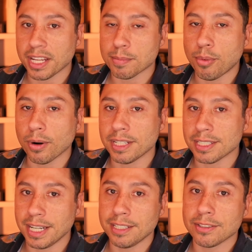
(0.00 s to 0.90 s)
as important
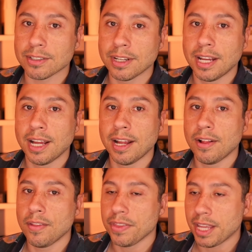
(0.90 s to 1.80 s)
as this,
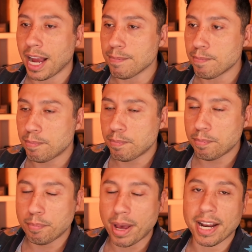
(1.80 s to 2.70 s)
I
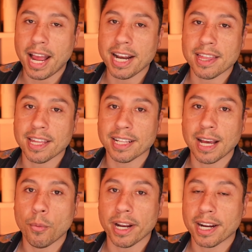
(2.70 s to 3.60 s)
bet anything
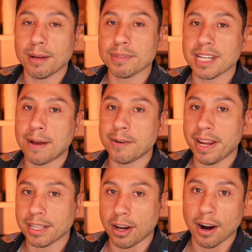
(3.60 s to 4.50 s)
that when it comes time to
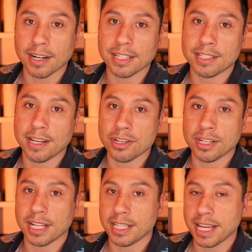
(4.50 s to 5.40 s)
make the hard
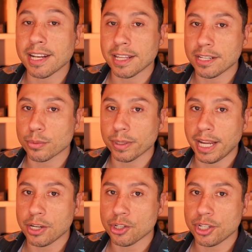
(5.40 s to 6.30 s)
decisions at the end of this
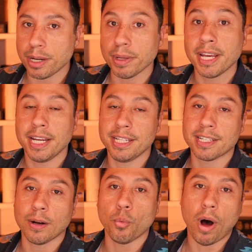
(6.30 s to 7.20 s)
relationship, he's
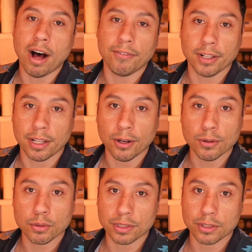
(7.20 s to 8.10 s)
going to waffle on
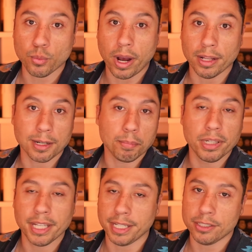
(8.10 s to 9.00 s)
those ones as well and
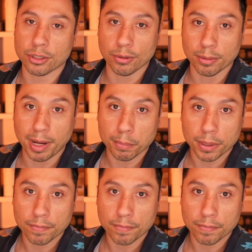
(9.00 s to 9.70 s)
completely screw them up.